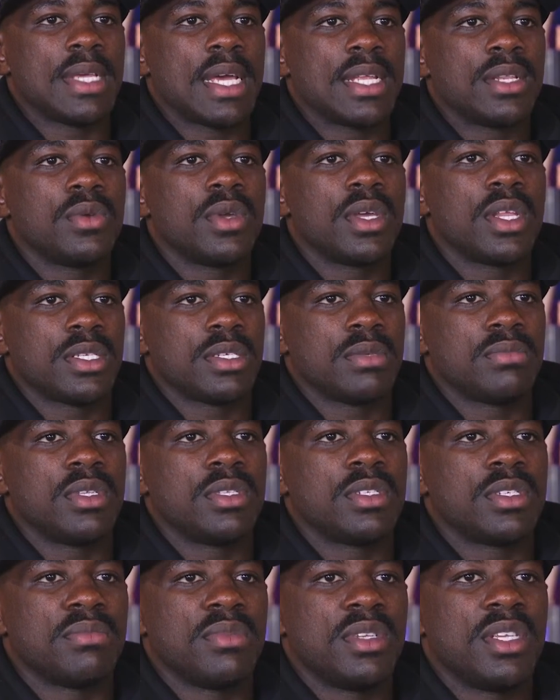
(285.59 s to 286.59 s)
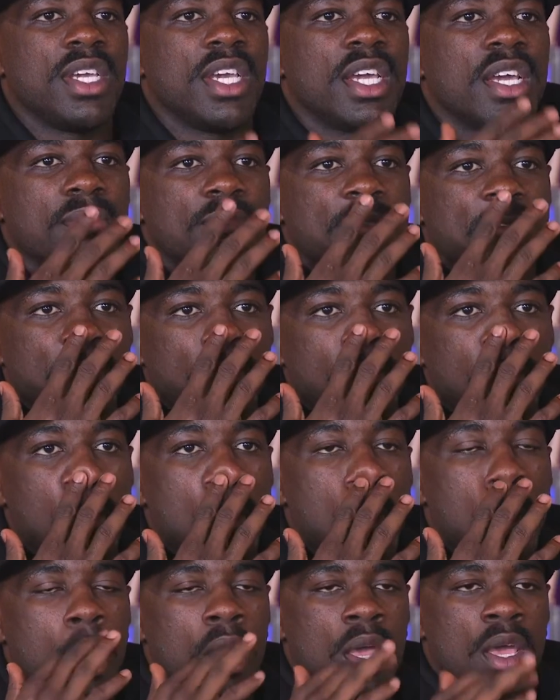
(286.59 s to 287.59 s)
I do get some DMs from
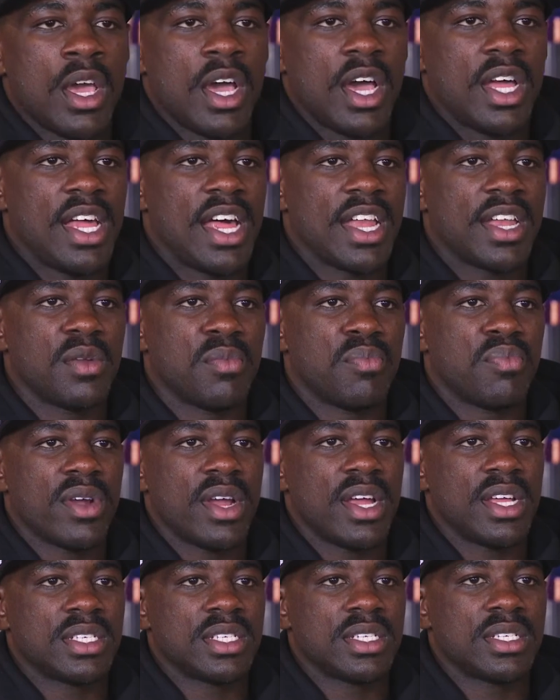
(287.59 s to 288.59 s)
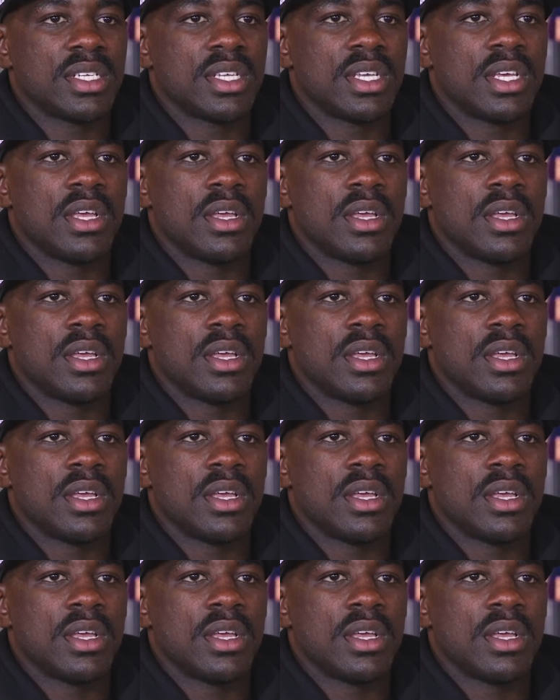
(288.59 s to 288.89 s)
a lot of the press.